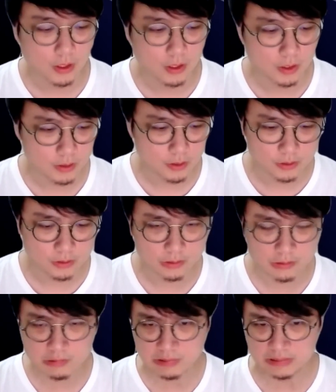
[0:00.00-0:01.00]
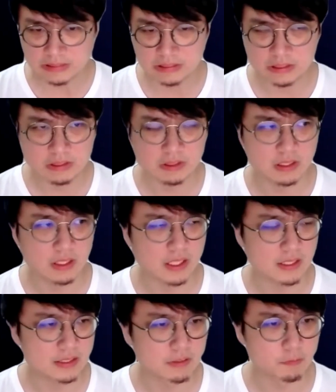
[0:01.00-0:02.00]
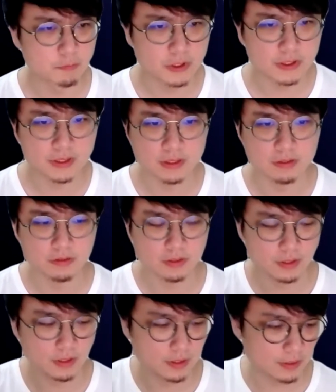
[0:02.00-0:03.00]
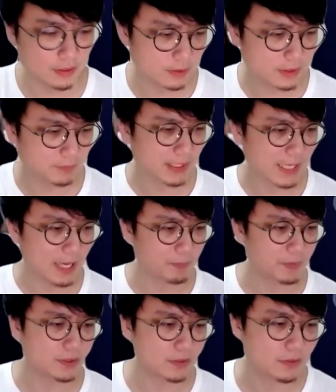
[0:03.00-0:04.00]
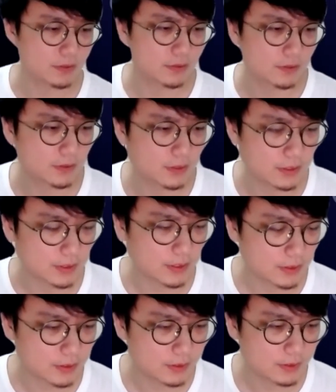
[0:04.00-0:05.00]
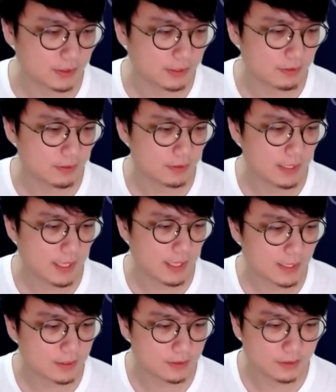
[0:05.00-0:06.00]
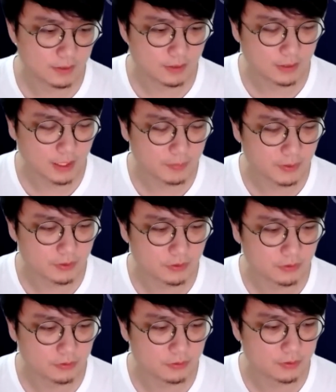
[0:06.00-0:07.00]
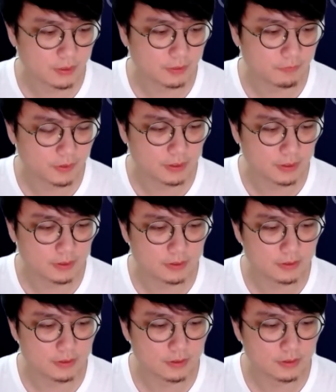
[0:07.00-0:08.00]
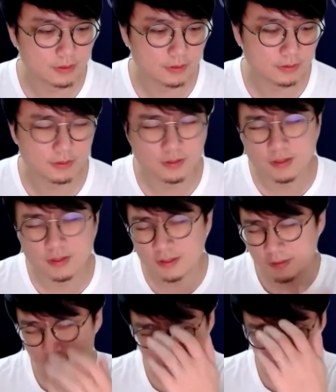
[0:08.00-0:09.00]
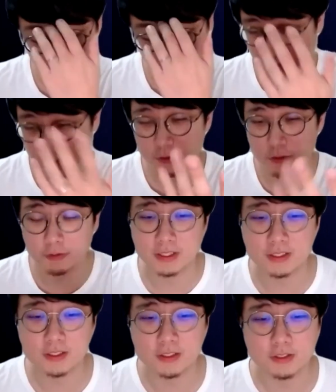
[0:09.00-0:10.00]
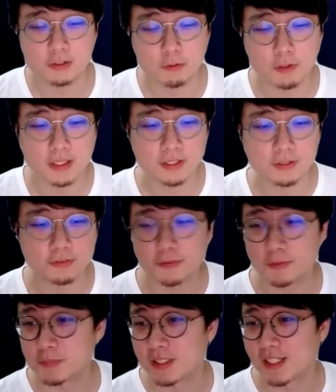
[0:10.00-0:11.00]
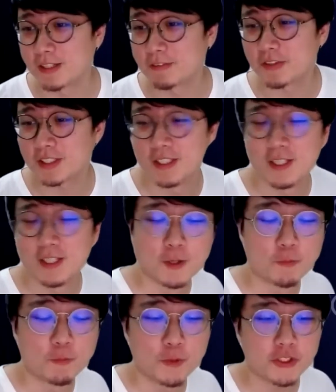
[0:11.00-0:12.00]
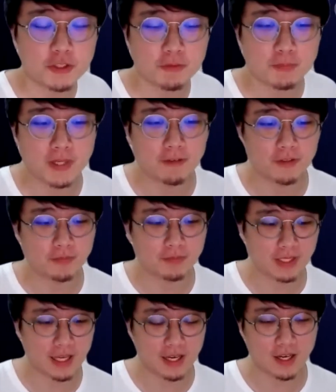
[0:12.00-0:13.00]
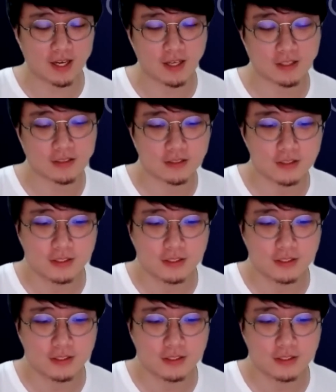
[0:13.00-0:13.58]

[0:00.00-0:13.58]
And I think recently something happened, another hack happened to, I forgot, is it, oh, sorry, it's quite late for me. I forgot which platform get hacked.